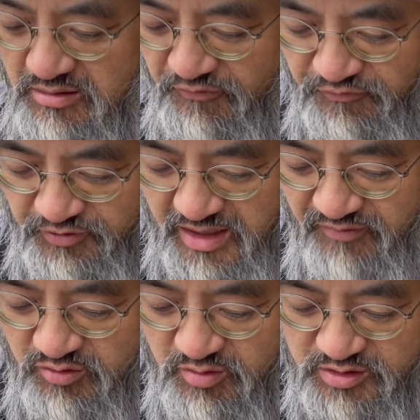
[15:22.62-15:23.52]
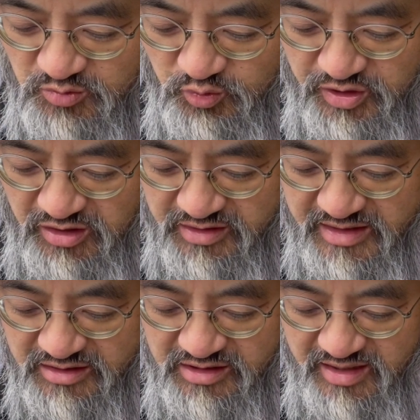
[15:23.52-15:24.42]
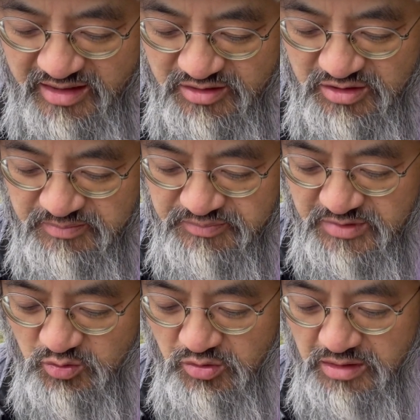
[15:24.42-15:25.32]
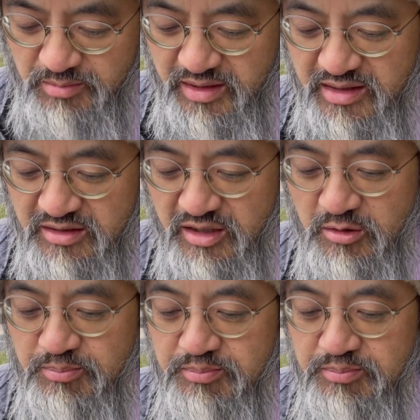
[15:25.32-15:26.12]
the flavor was really intense. Ooh, let me get another